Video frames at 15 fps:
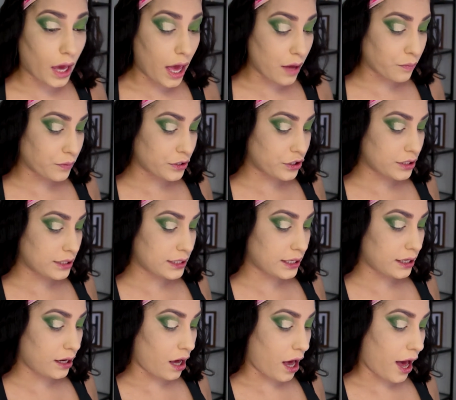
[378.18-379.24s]
And we just
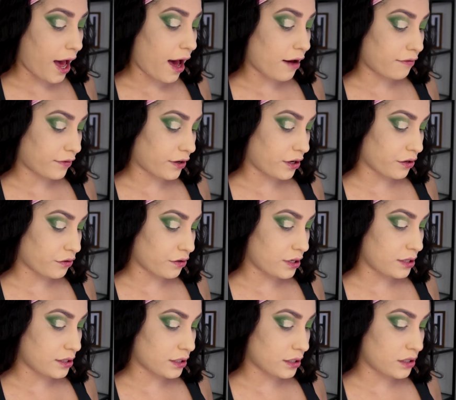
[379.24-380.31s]
did a half cut
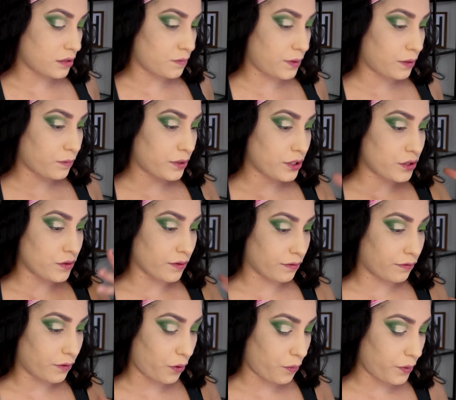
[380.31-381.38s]
crease because we don't want to do a
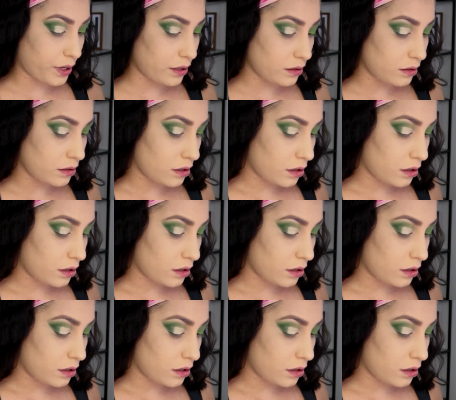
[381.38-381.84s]
full one.